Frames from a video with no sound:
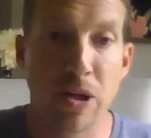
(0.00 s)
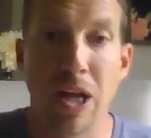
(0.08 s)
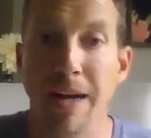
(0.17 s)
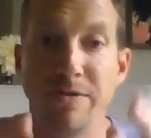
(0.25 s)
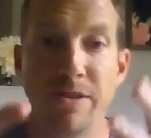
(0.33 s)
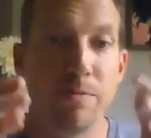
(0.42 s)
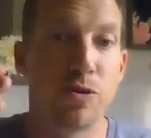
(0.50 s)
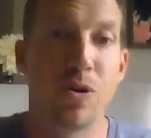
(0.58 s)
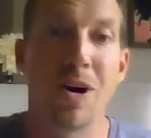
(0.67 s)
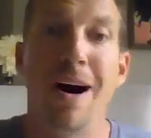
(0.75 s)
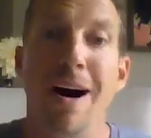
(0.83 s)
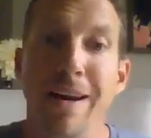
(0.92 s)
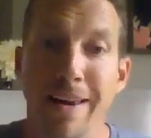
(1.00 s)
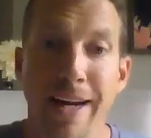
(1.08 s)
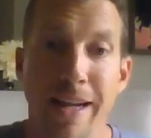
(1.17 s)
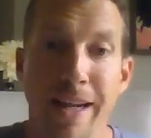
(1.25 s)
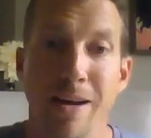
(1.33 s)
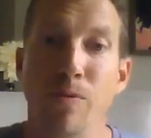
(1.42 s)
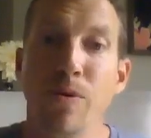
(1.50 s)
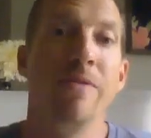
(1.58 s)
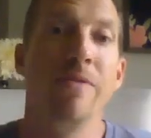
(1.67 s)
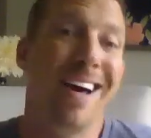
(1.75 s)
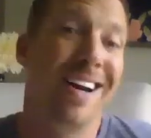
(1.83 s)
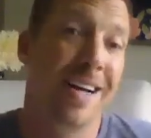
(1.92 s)
Live, some sort of online thing where
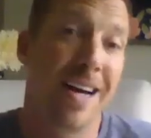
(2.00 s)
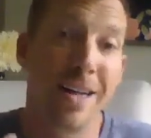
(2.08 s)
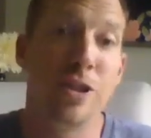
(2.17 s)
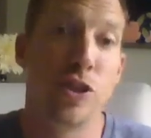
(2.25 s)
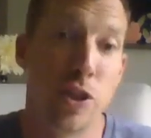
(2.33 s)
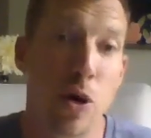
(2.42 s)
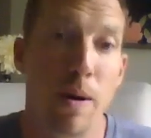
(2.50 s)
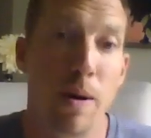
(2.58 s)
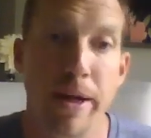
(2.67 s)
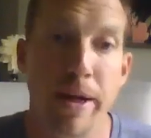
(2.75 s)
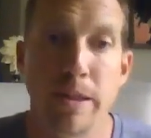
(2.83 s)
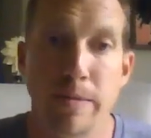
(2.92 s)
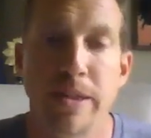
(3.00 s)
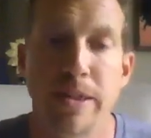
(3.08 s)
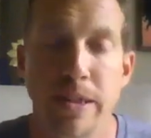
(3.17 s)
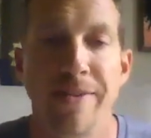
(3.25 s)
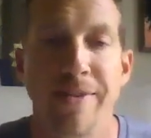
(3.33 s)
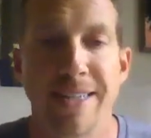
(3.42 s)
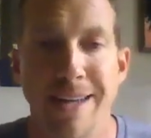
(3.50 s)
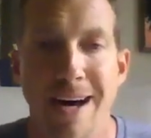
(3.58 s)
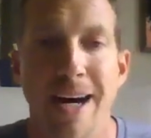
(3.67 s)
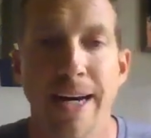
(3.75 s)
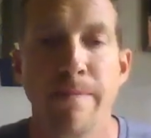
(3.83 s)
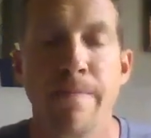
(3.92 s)
they've got to kind of show up at a specific
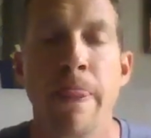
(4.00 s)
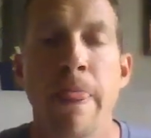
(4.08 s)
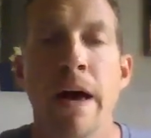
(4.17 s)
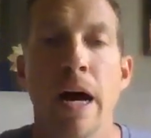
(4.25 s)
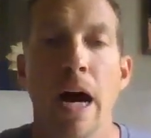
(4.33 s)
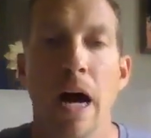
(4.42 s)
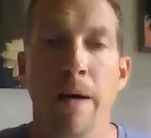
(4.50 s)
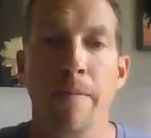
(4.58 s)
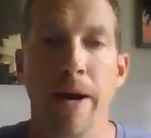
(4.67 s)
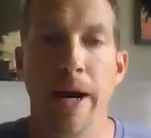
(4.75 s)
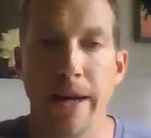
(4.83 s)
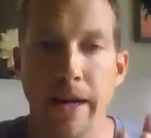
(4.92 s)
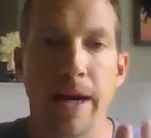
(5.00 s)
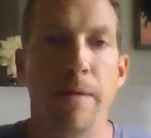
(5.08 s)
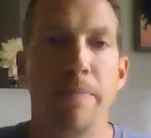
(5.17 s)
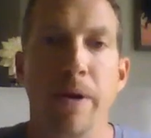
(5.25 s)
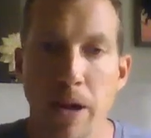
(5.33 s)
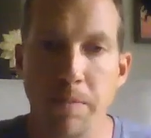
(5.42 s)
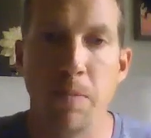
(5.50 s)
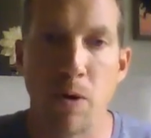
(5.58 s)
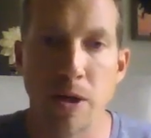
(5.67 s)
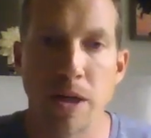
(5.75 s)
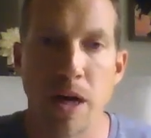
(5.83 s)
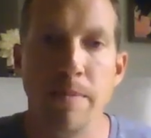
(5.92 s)
time. And they got to put a little bit
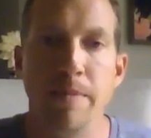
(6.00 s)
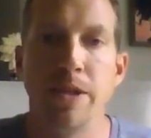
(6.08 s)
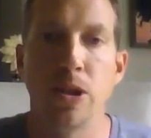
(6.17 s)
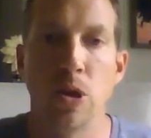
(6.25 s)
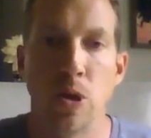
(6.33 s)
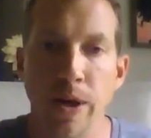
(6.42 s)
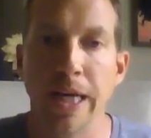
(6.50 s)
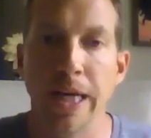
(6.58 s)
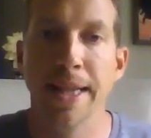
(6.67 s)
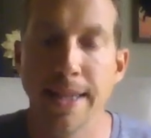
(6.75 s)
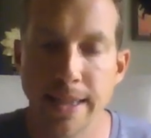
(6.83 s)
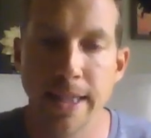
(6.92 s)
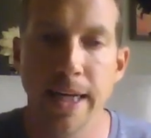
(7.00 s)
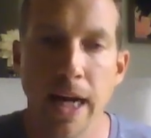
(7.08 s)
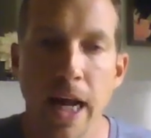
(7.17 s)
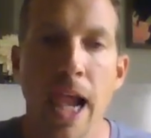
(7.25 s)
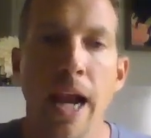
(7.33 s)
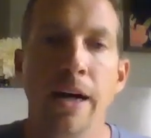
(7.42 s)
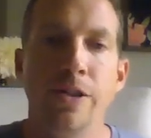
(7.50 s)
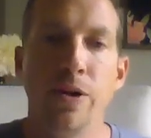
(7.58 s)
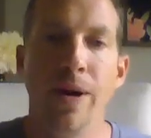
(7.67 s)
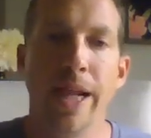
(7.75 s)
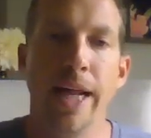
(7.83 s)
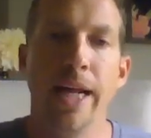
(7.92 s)
more time into learning and listening.
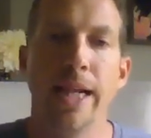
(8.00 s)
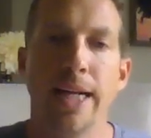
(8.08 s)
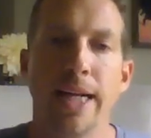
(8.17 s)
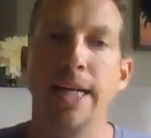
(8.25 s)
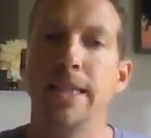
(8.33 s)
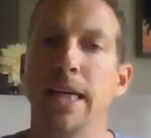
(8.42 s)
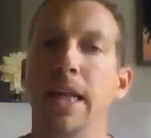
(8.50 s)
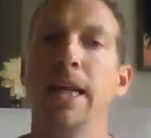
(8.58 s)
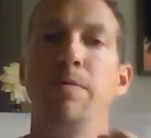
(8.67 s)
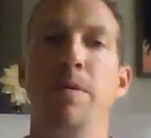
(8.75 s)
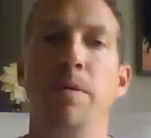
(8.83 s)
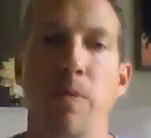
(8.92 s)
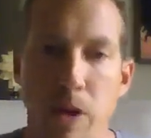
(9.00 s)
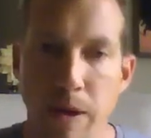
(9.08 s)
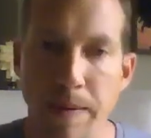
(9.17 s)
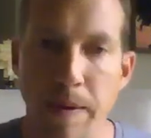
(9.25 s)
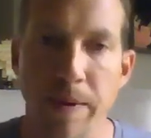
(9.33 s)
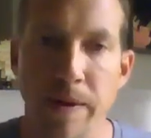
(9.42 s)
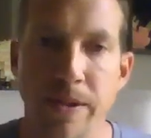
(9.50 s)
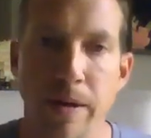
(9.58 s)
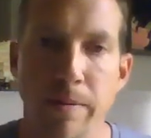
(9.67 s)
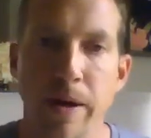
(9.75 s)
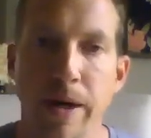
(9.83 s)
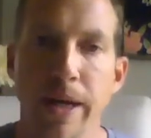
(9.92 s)
So I think that takes a little bit more commitment of
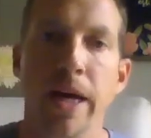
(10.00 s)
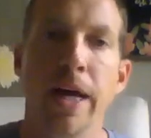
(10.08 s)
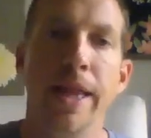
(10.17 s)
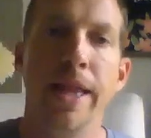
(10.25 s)
somebody.